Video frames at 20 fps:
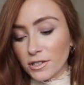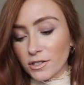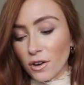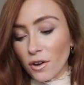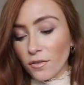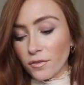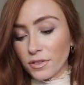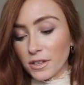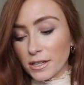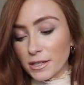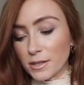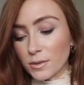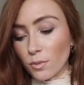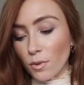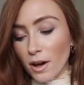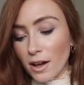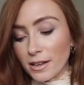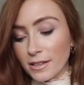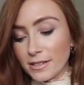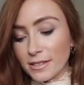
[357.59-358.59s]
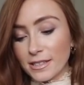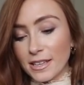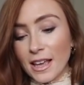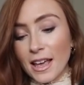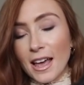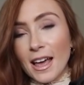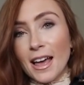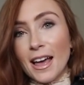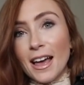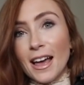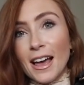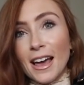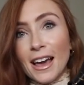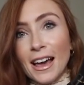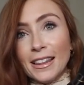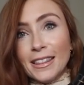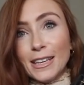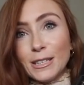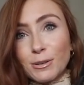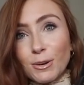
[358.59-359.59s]
stuff,
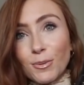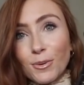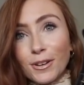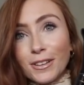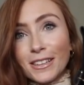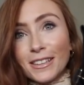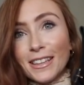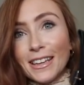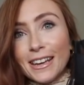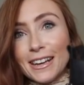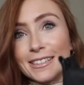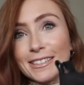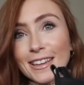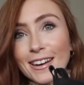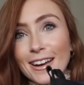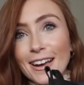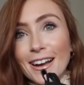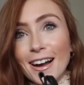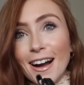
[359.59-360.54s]
these were one of the things that I